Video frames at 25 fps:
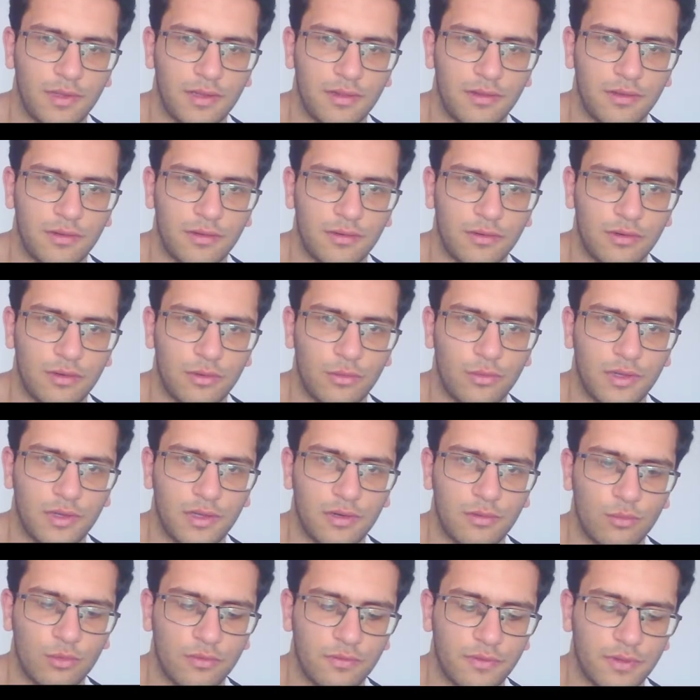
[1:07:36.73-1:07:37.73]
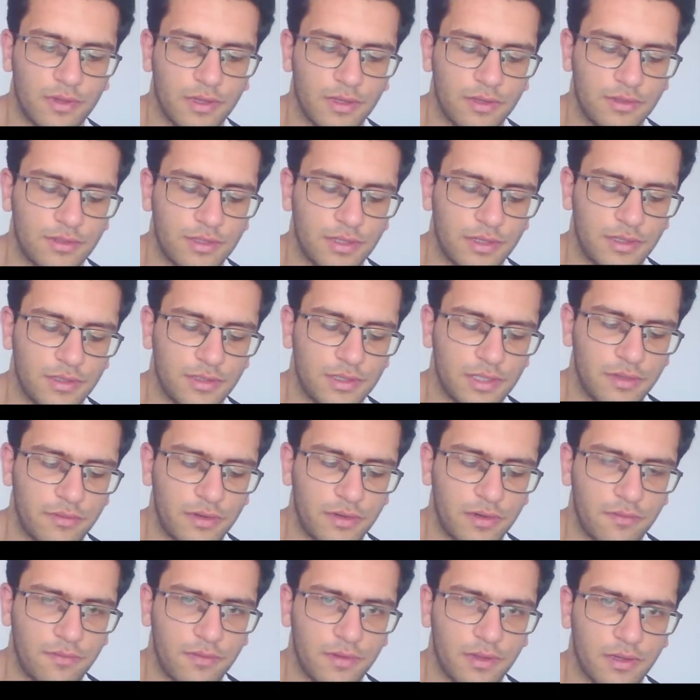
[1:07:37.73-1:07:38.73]
But you know, one move can change
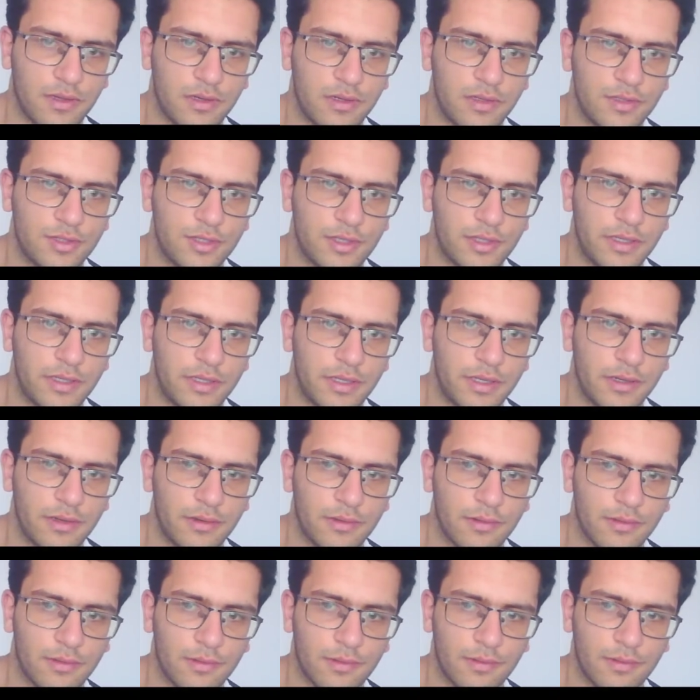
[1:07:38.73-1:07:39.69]
everything, literally.